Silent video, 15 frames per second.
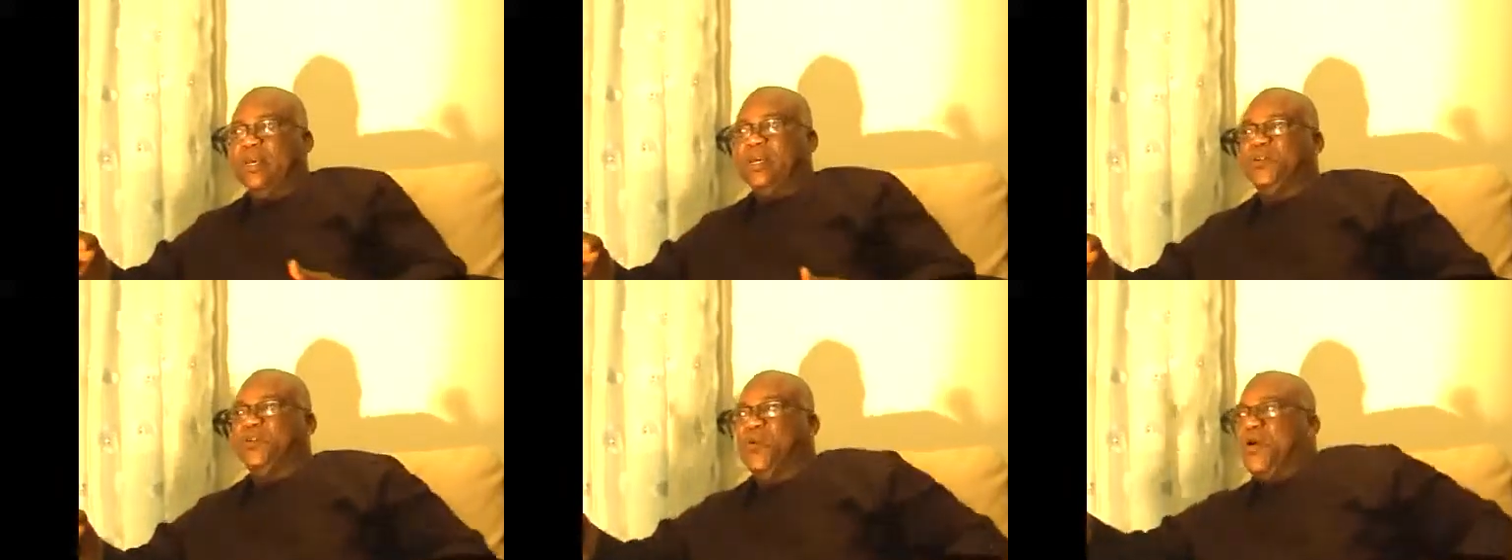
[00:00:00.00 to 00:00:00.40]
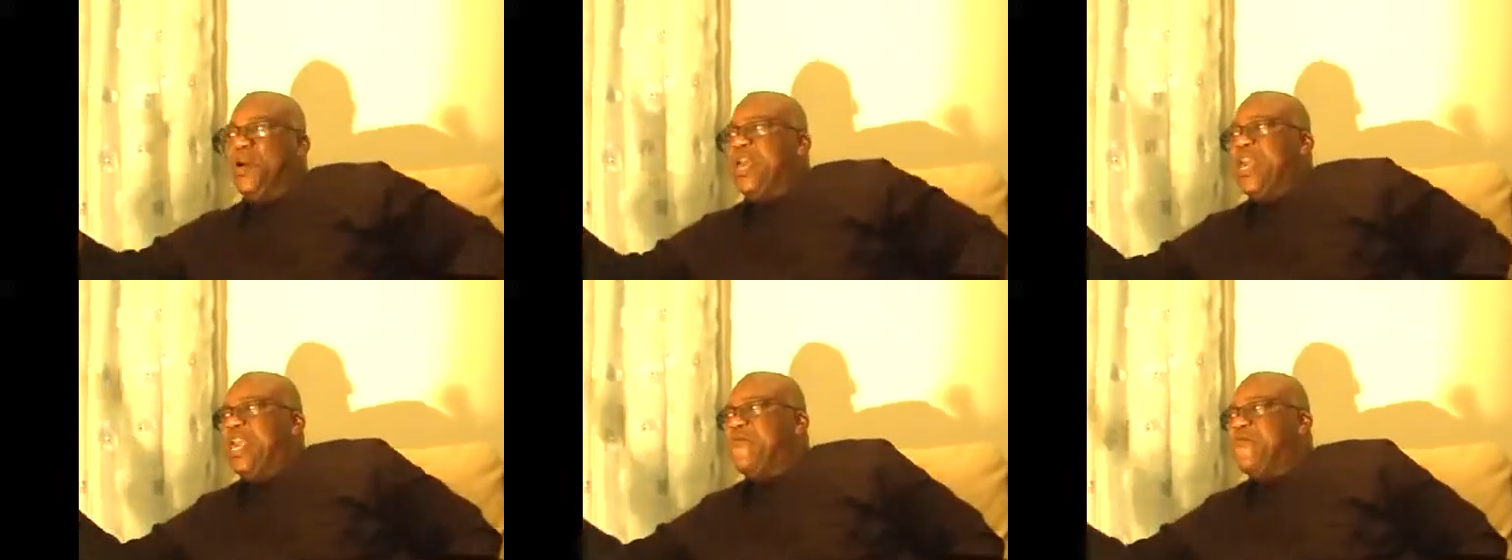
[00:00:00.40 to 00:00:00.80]
So
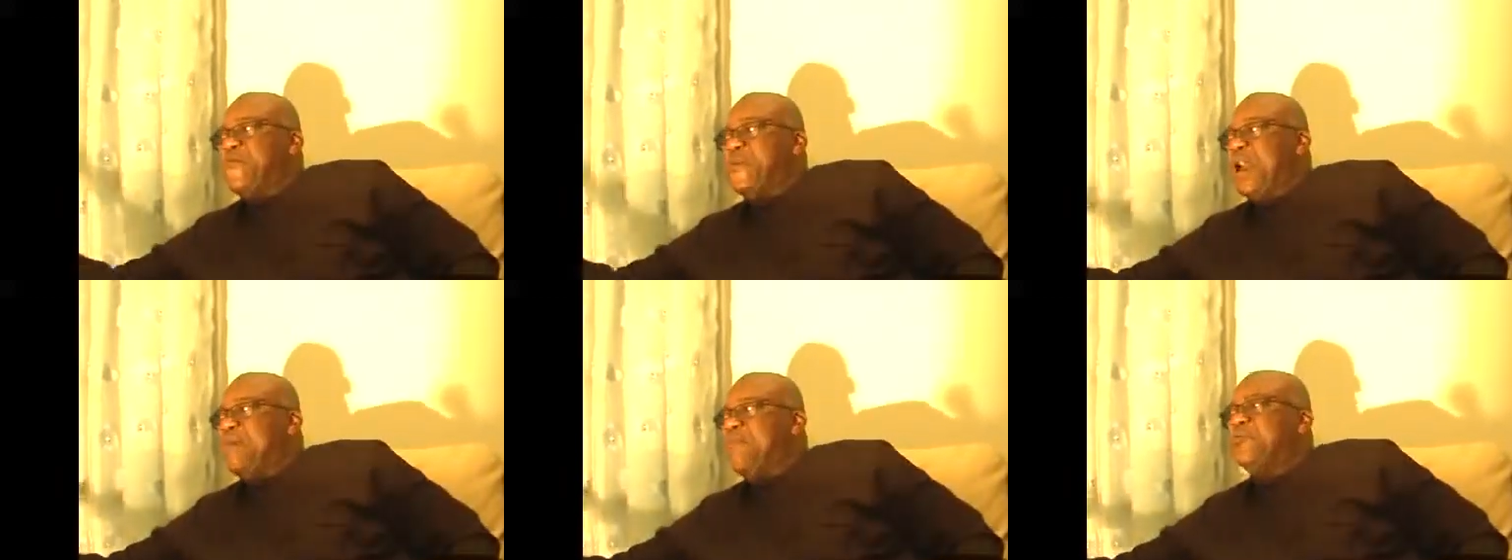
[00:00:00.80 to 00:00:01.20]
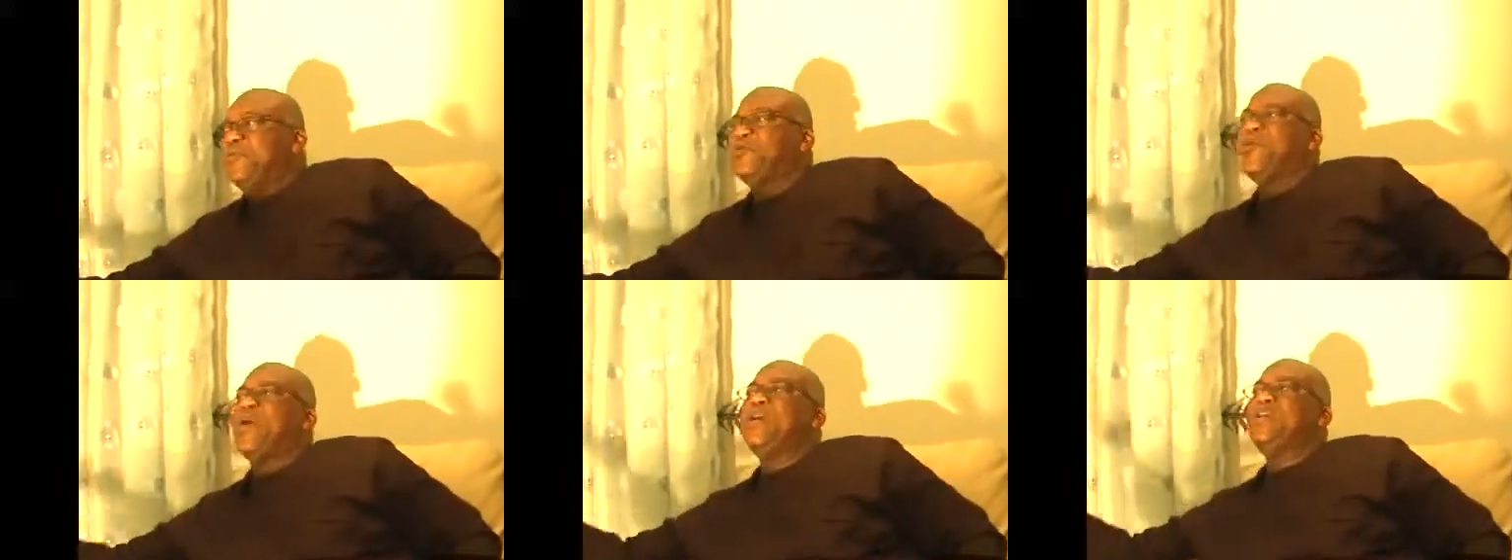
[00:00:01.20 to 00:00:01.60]
if we're able
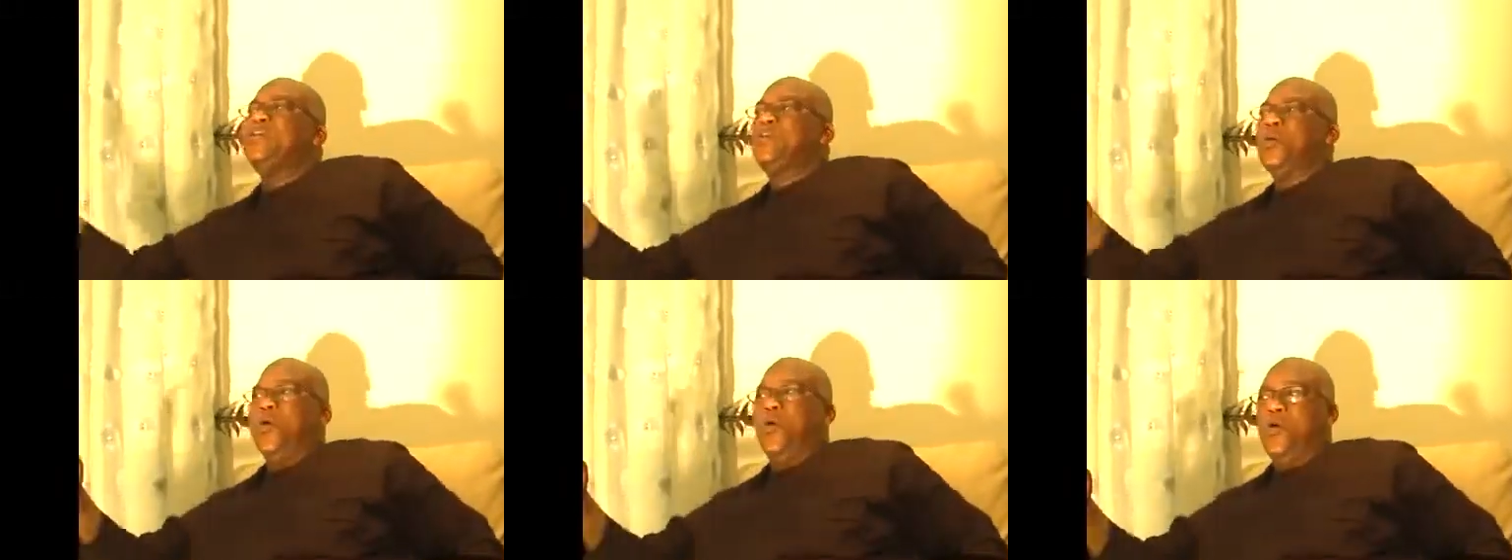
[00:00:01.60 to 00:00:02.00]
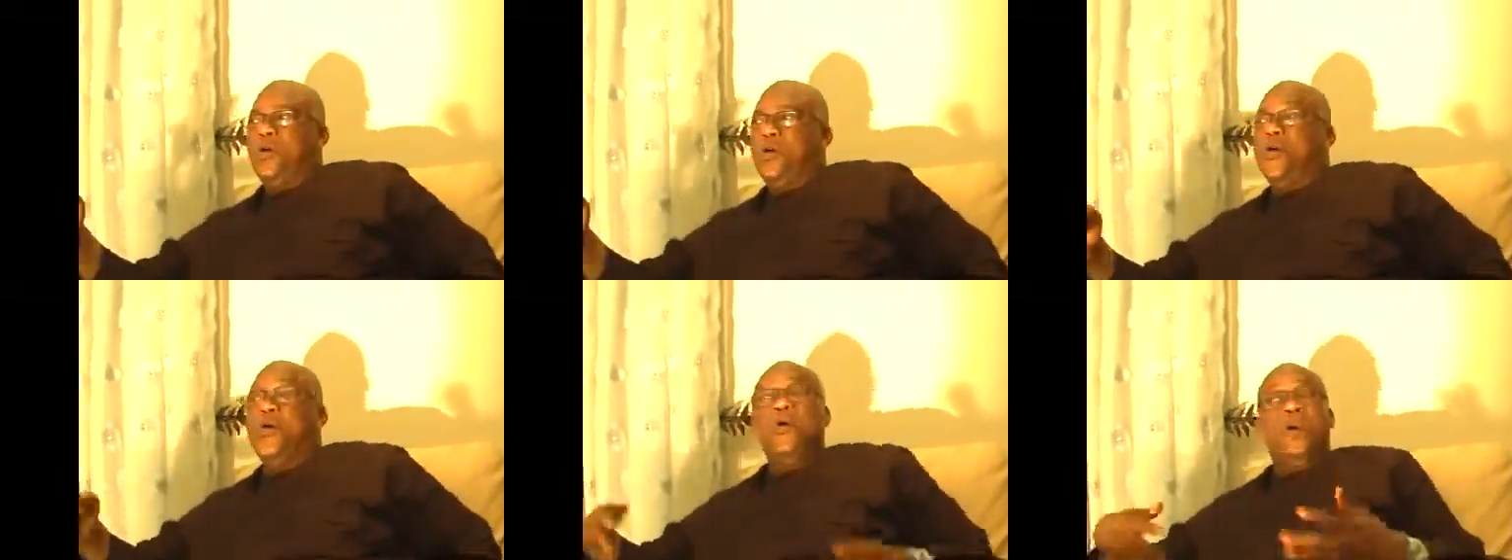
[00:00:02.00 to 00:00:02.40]
to ensure,
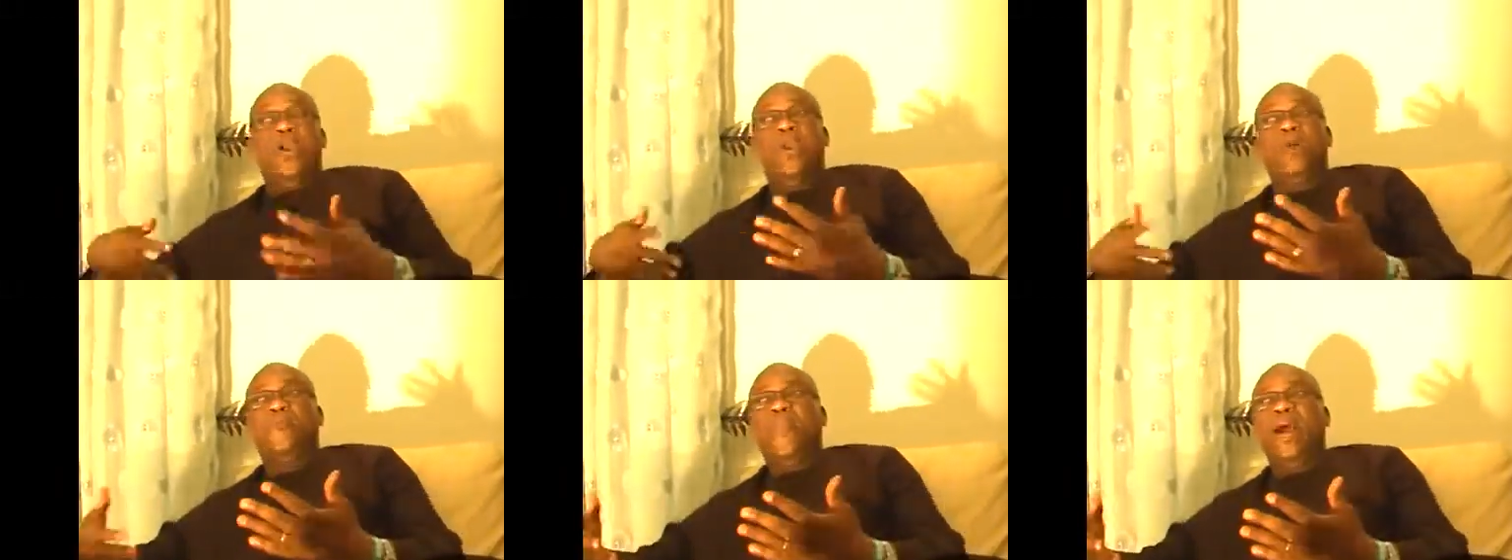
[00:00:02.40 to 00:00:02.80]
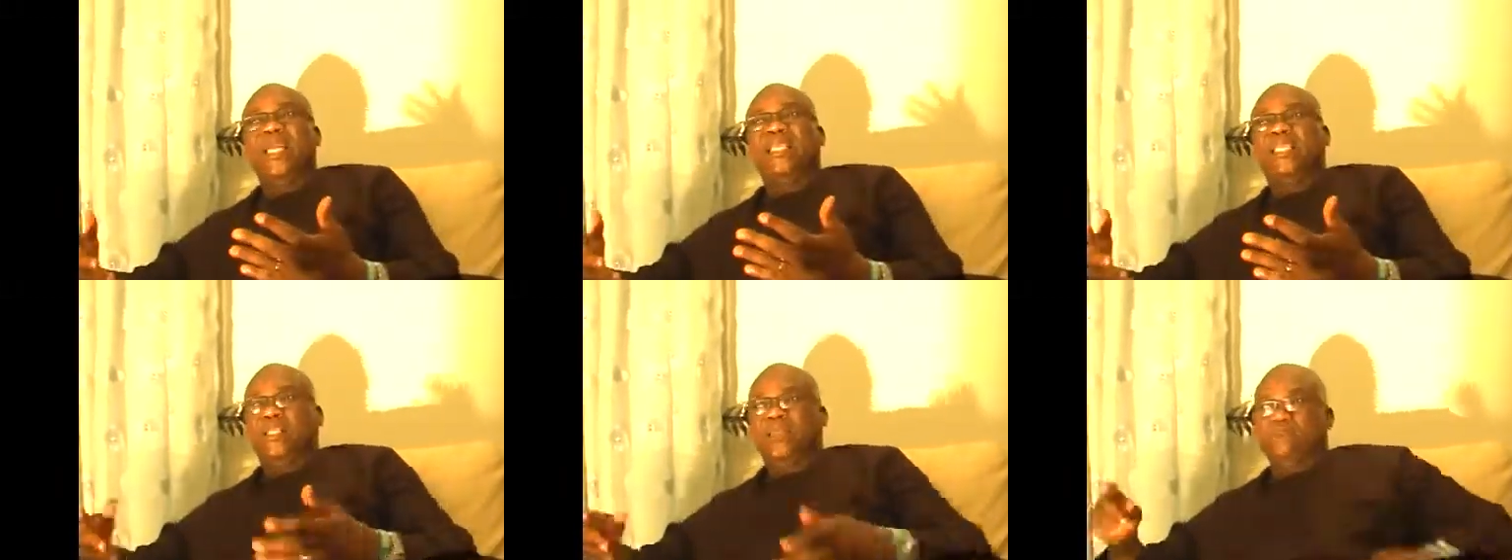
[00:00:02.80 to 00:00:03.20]

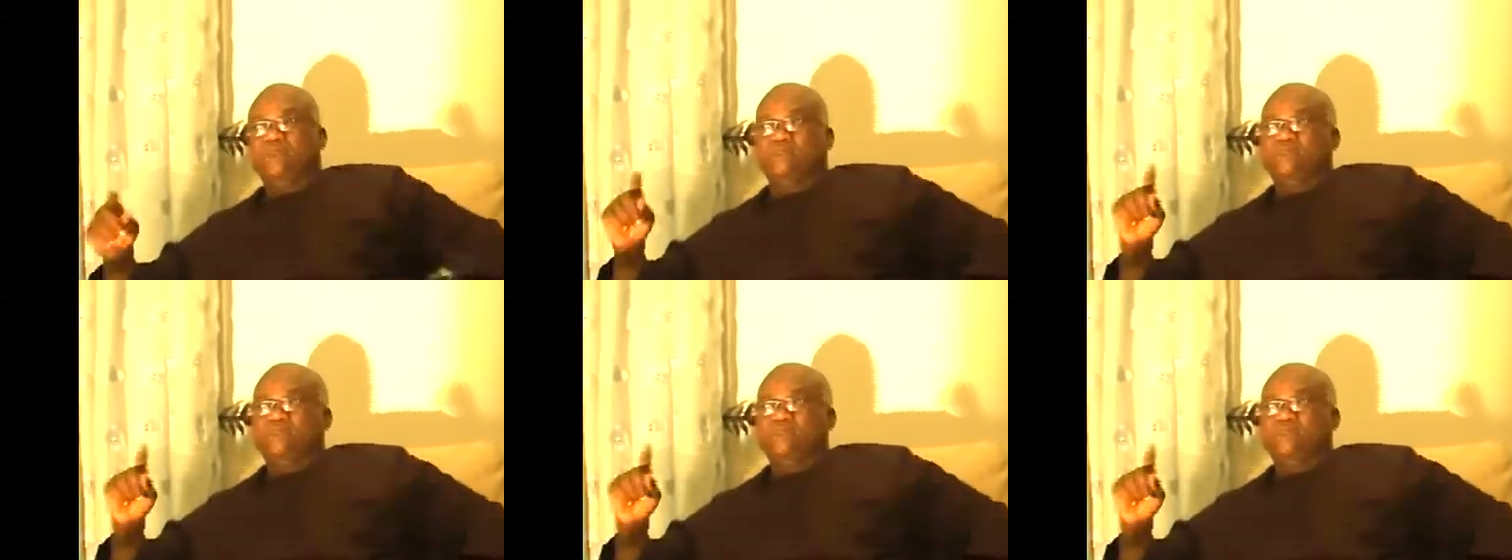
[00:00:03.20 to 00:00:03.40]
imagine